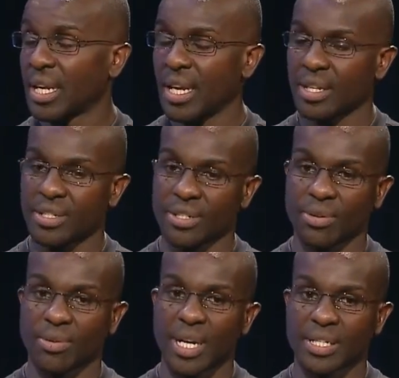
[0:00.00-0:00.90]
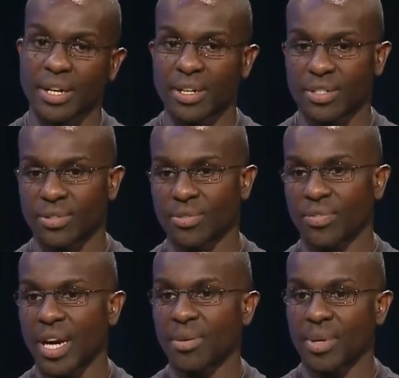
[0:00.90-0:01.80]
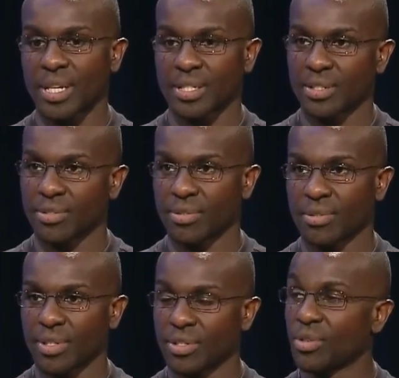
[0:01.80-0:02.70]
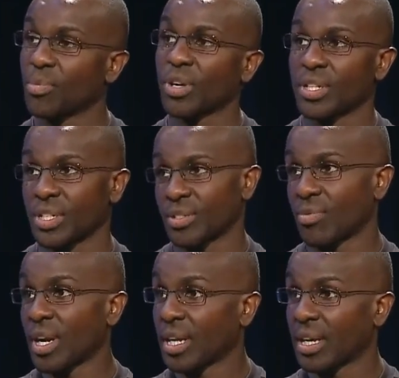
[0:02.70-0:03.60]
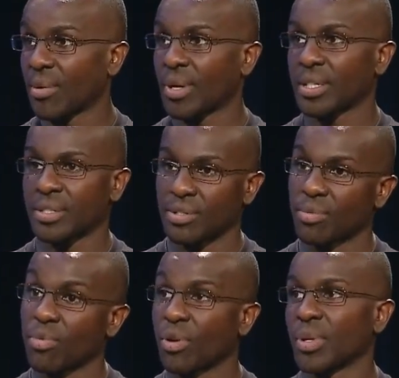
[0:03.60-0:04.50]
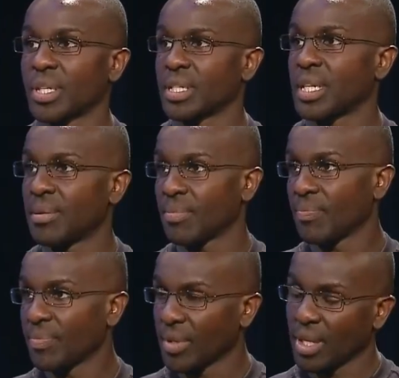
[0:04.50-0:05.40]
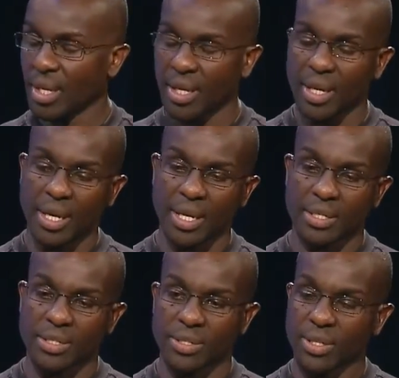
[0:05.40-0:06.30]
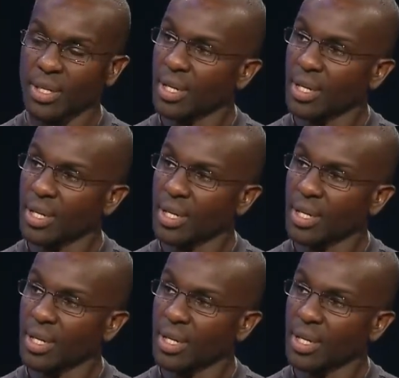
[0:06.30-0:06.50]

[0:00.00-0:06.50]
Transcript: And so I started to find ways to, to do more than just running. I wanted to do more with the team. And that is help